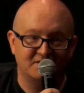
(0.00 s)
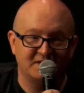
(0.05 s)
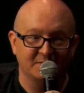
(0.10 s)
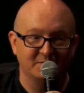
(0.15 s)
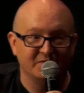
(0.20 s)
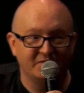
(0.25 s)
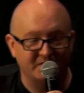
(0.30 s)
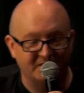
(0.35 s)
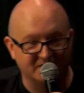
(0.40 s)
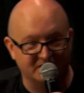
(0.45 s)

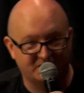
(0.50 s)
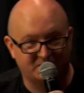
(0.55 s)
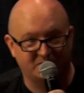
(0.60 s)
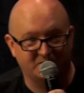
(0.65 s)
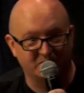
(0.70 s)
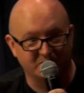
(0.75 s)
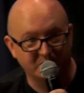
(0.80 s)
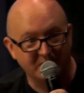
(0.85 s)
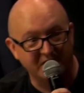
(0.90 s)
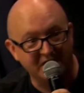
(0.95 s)
it is
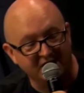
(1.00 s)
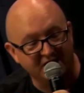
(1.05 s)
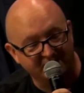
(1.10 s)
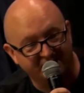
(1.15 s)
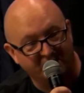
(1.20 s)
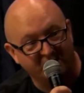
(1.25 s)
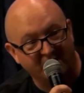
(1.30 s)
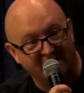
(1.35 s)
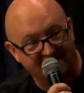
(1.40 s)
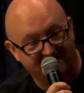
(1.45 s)
meaningful,
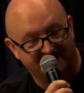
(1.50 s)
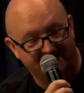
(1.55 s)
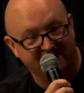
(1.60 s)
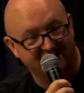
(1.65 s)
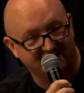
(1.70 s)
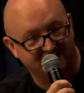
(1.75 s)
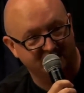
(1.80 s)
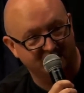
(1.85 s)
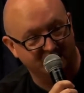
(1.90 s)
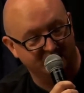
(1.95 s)
I think, to
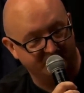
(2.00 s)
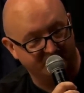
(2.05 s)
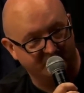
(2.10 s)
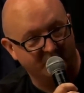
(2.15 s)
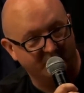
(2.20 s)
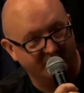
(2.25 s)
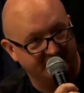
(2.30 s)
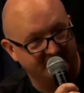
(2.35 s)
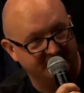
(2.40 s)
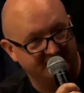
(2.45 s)

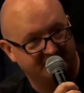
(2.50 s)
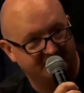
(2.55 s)
employees.